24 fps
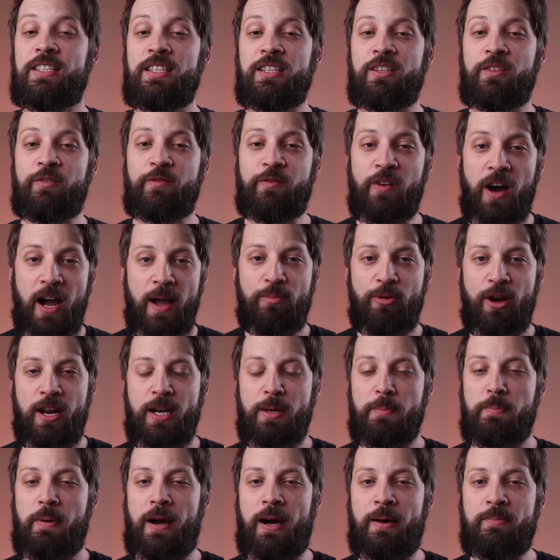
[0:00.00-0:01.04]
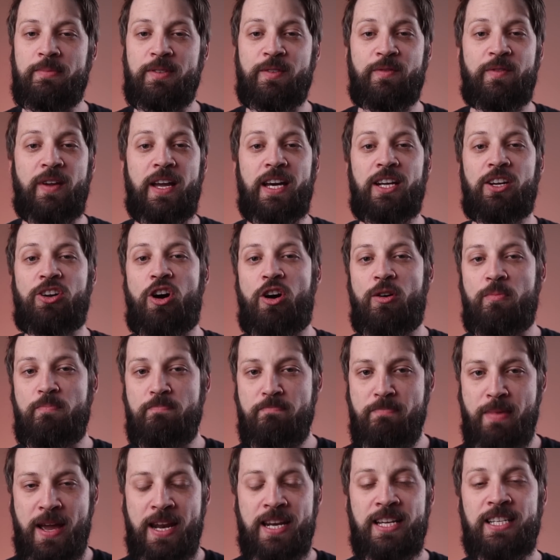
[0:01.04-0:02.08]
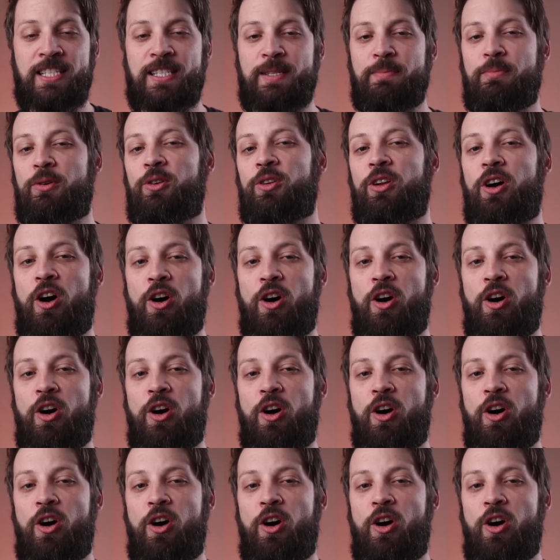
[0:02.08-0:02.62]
than the vibrating pumps found on many smaller